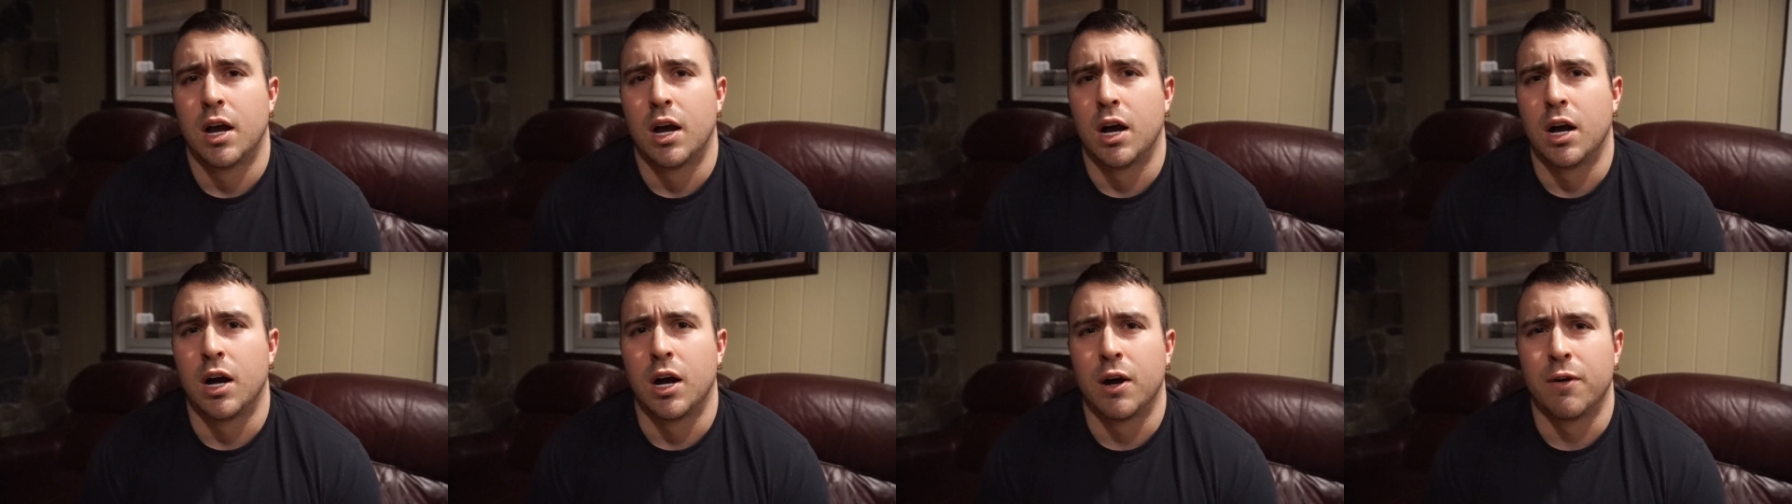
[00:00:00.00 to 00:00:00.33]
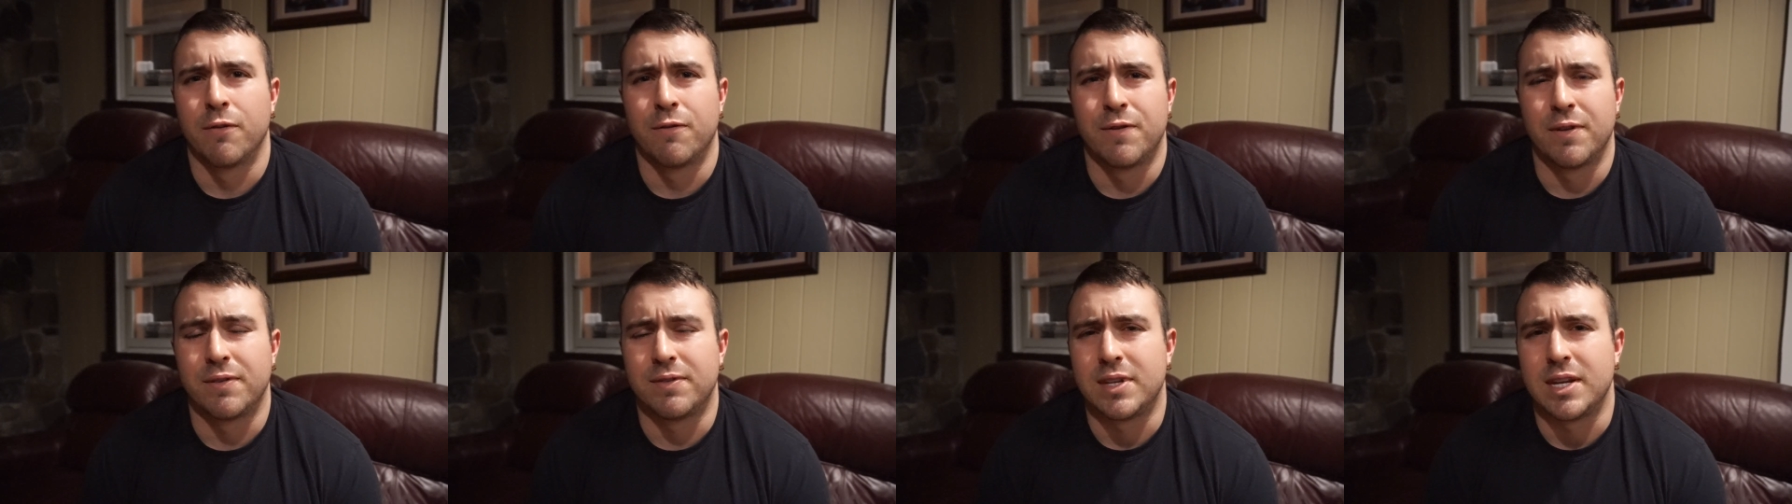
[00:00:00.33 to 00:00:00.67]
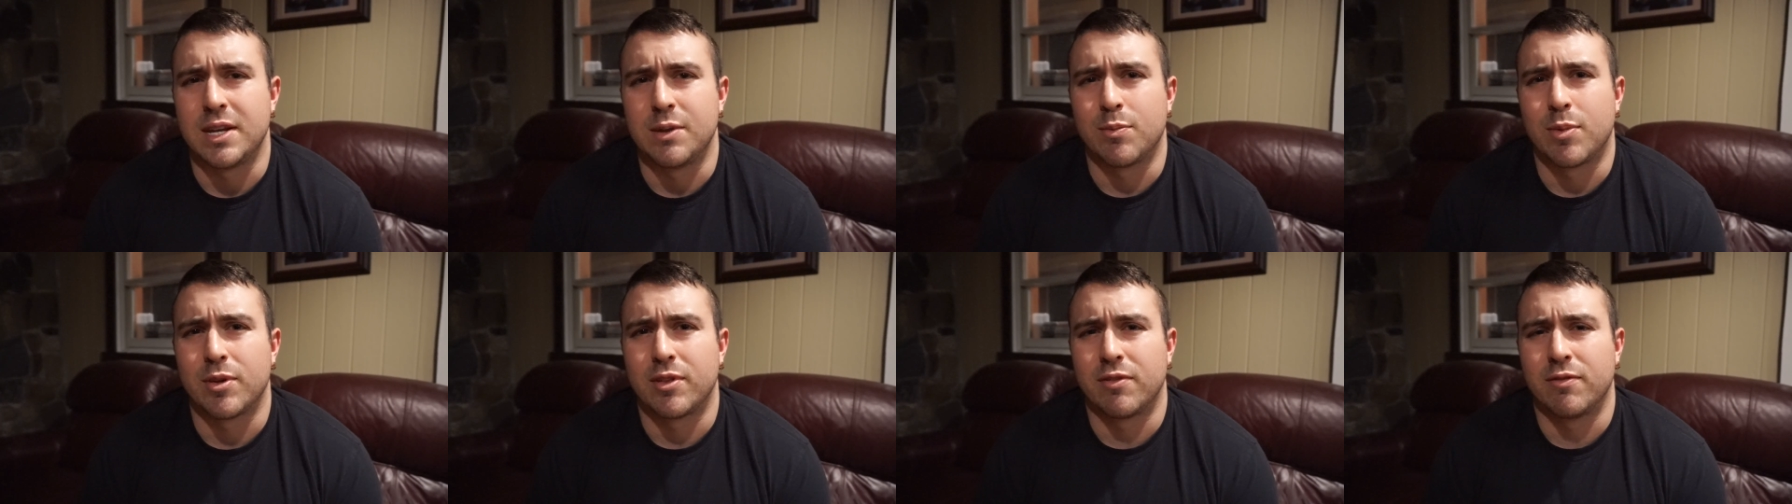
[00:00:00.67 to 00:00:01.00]
uh,
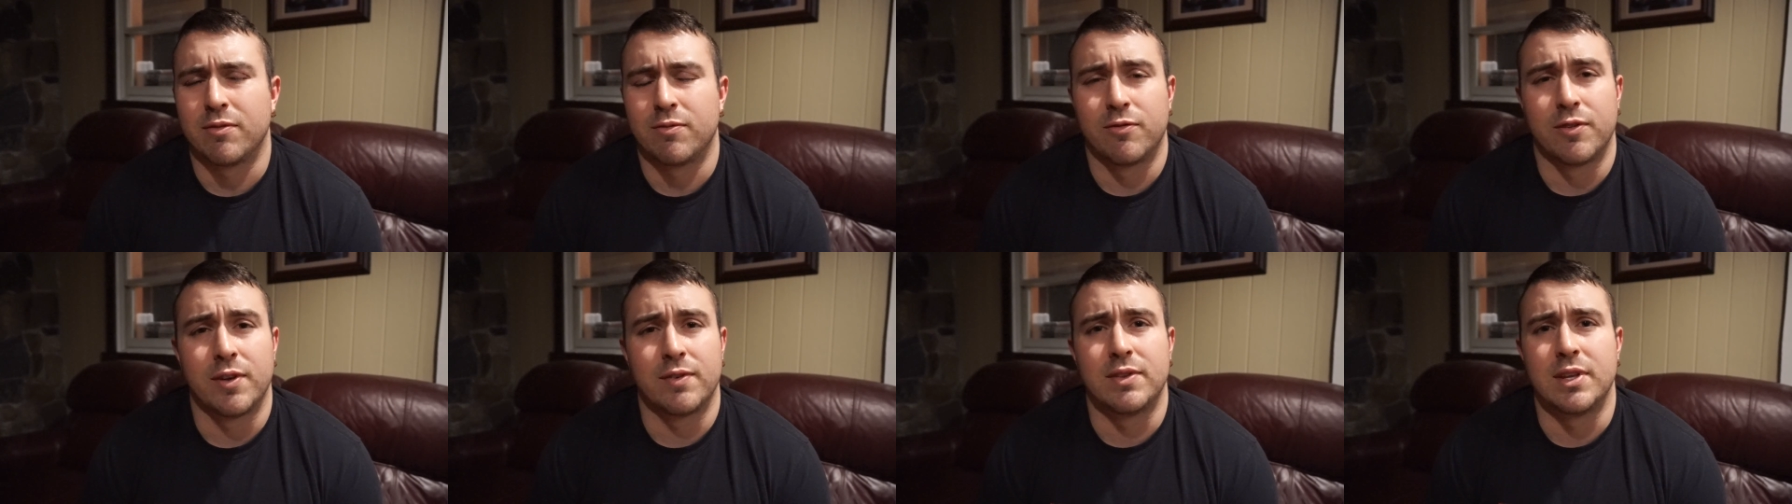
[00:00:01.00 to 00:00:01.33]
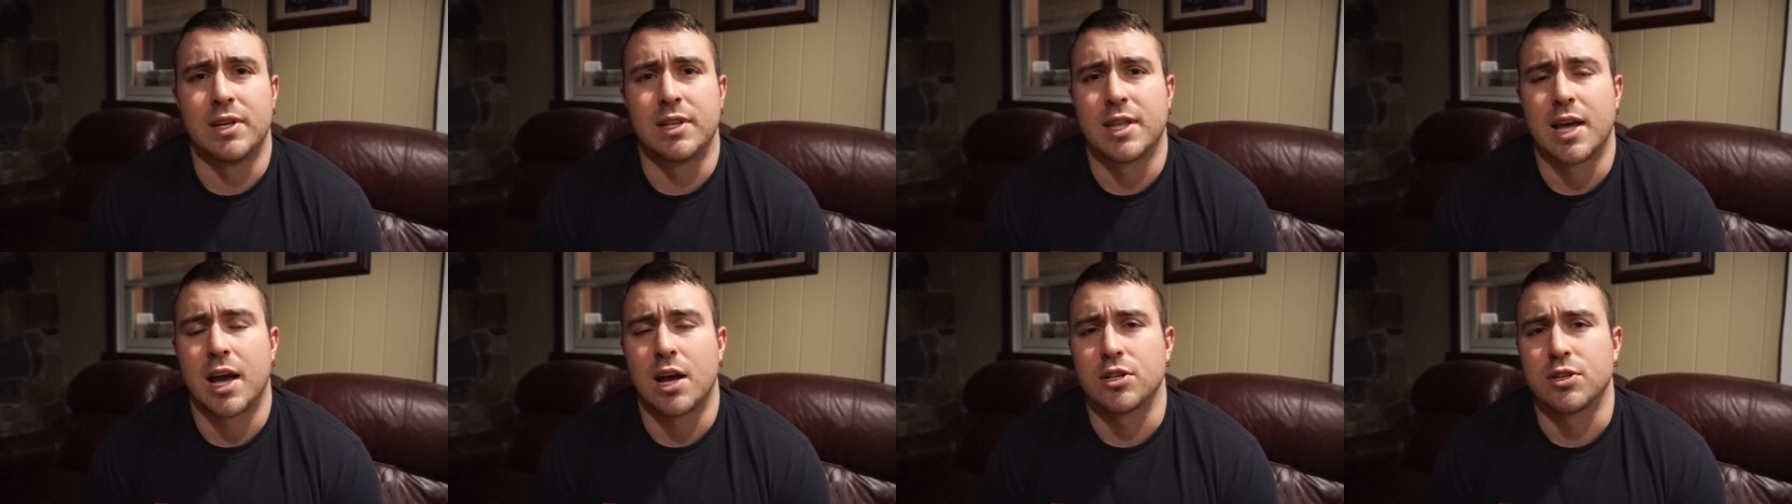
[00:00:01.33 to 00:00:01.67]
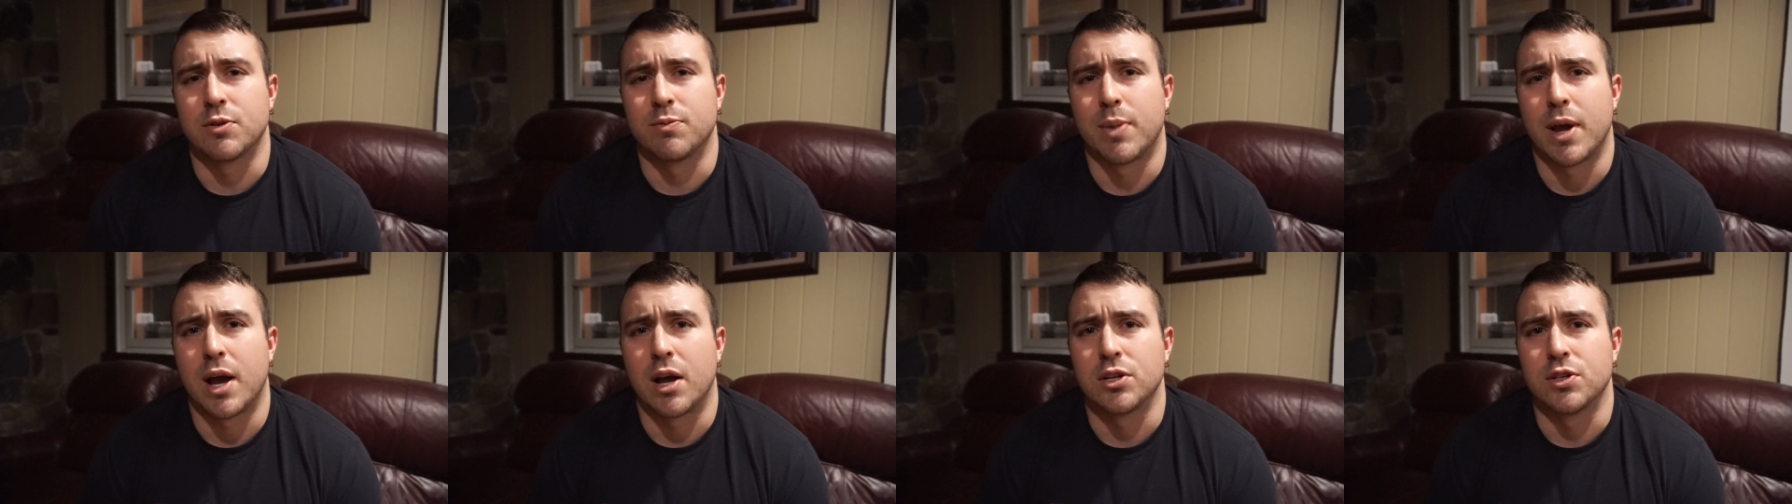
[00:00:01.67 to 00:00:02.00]

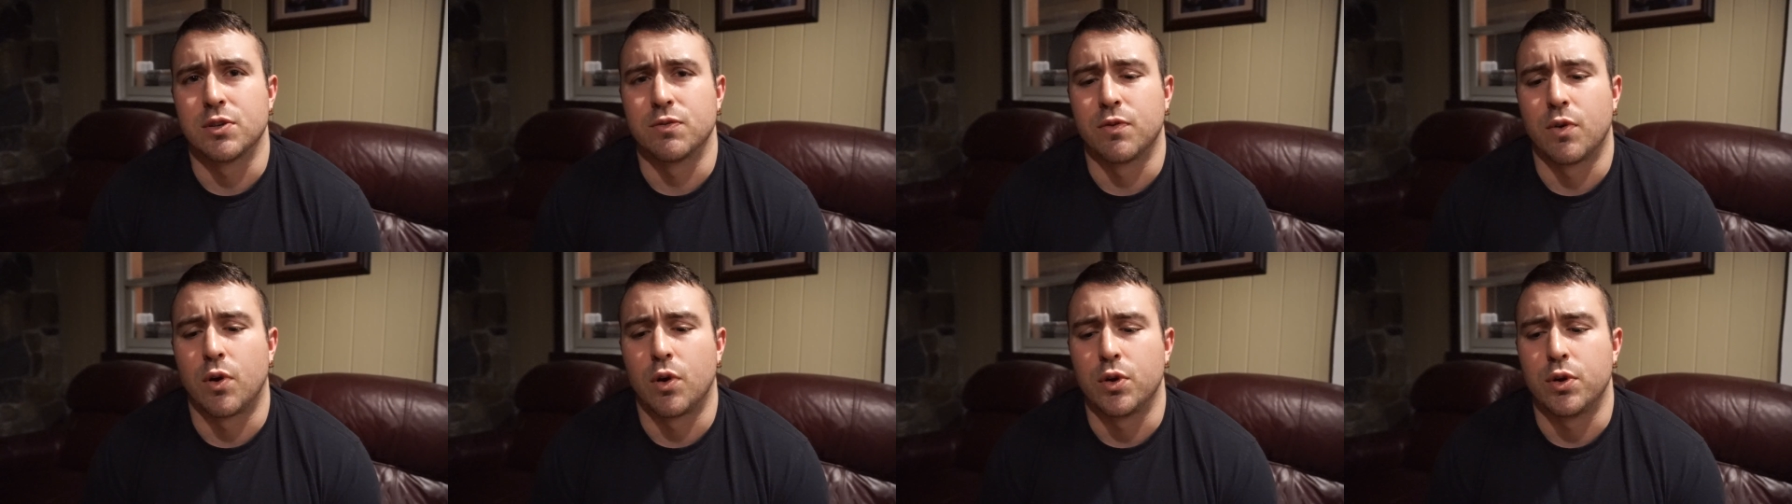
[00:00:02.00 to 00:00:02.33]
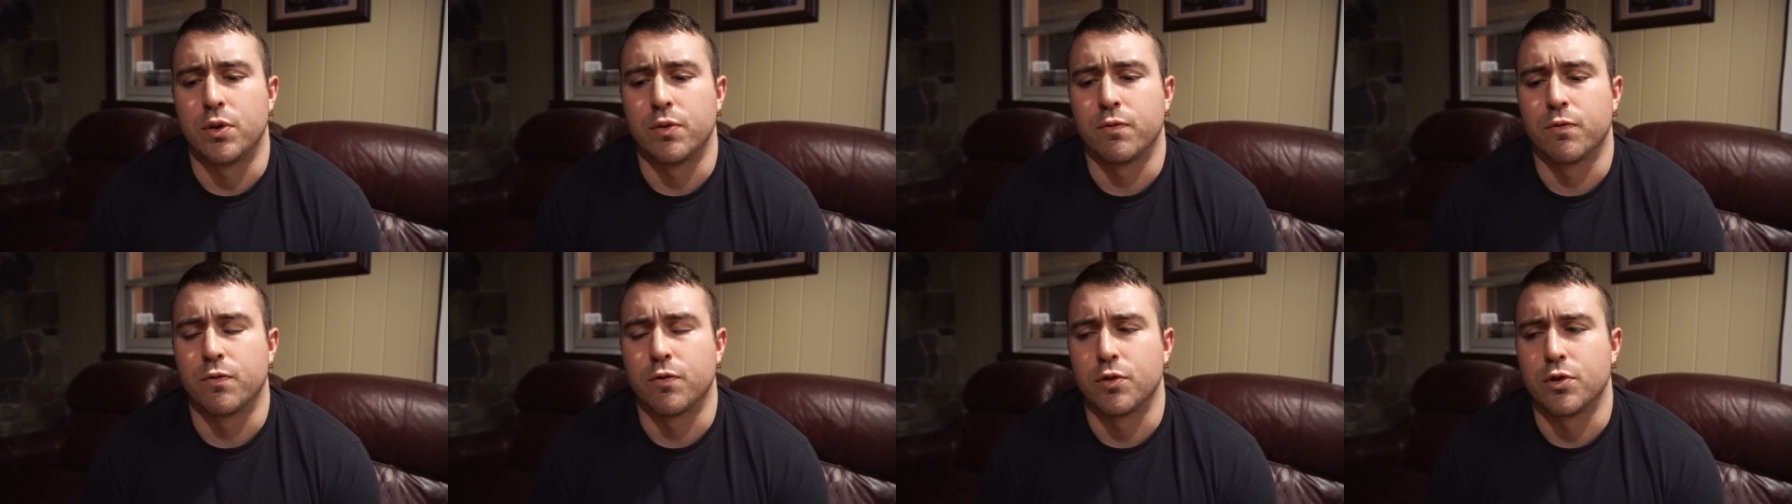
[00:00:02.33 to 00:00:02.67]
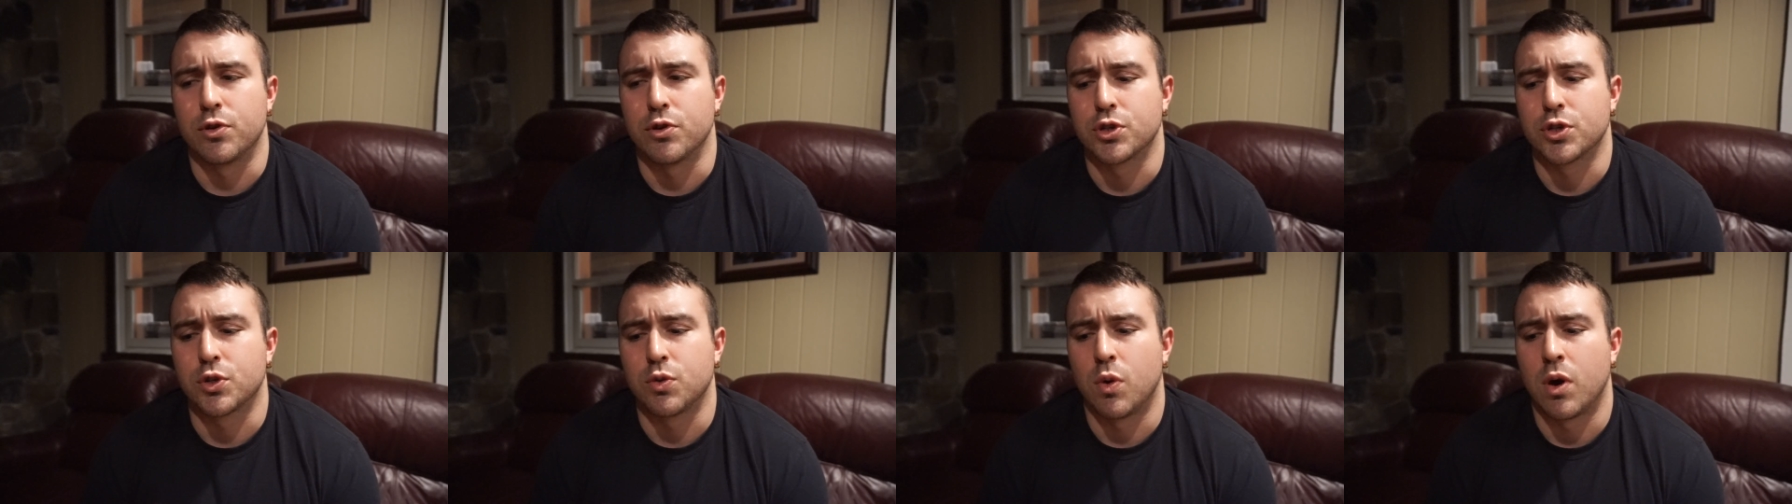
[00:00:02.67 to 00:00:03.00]
15,000 pounds of volume for
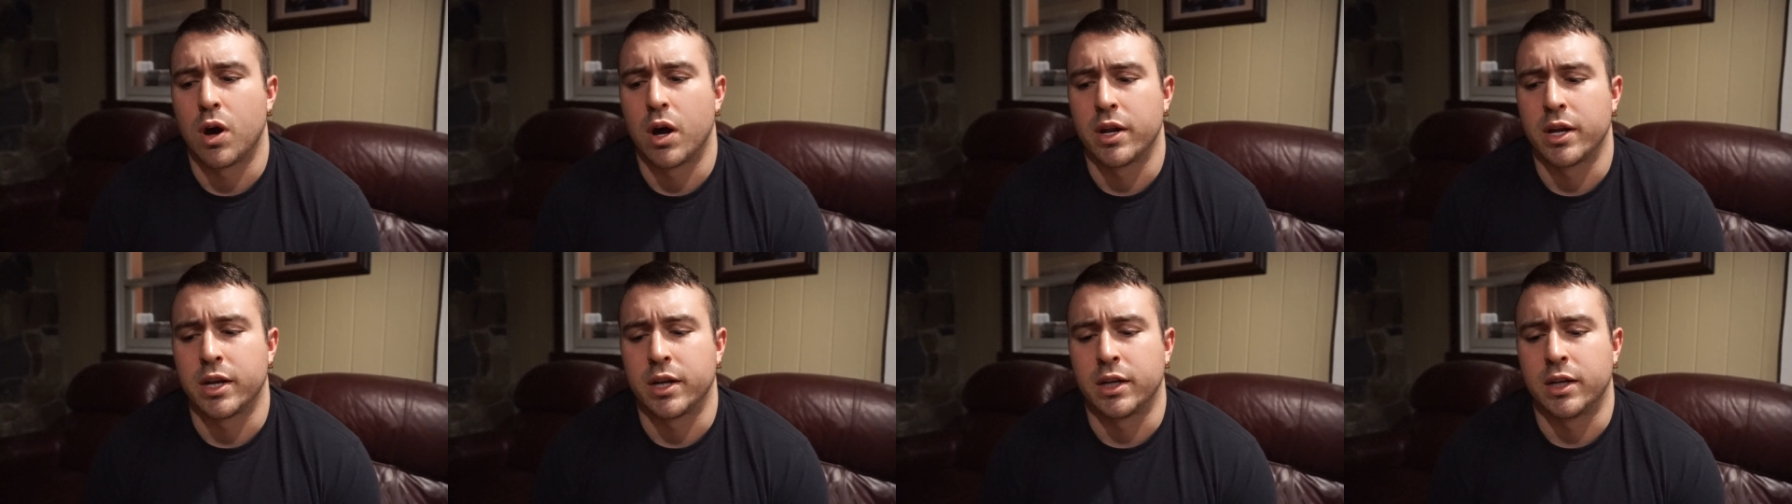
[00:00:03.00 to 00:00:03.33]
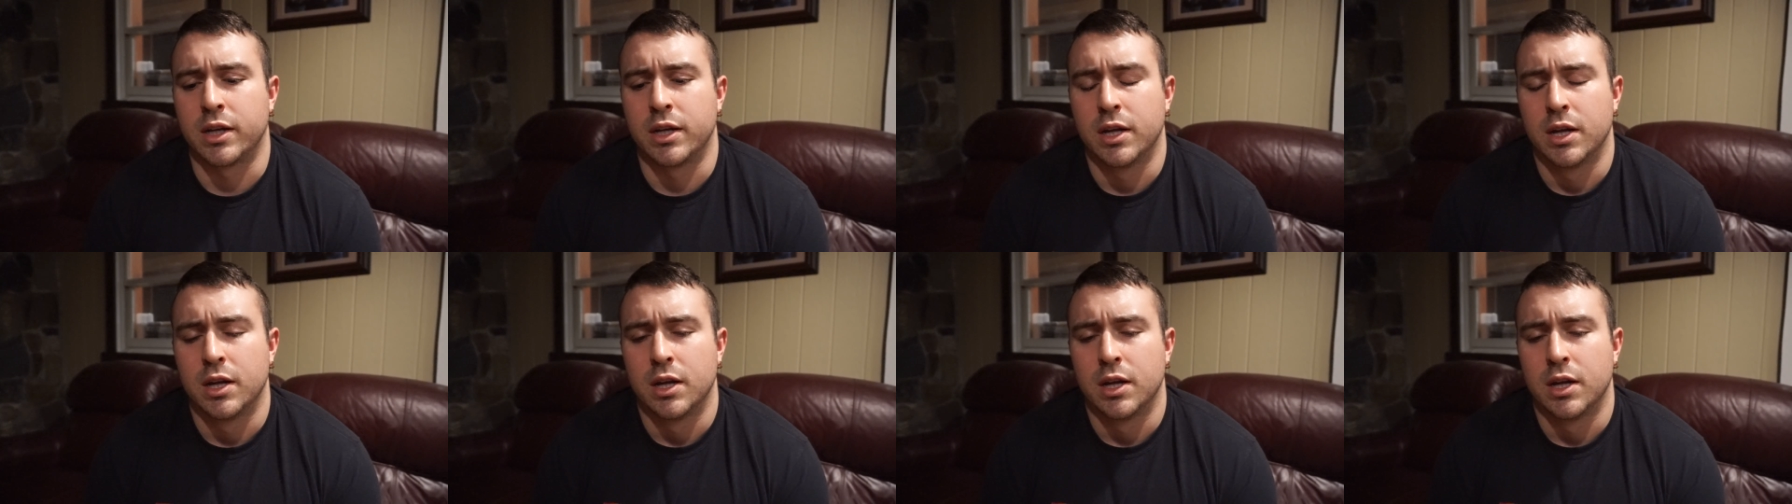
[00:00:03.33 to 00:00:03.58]
your squatting,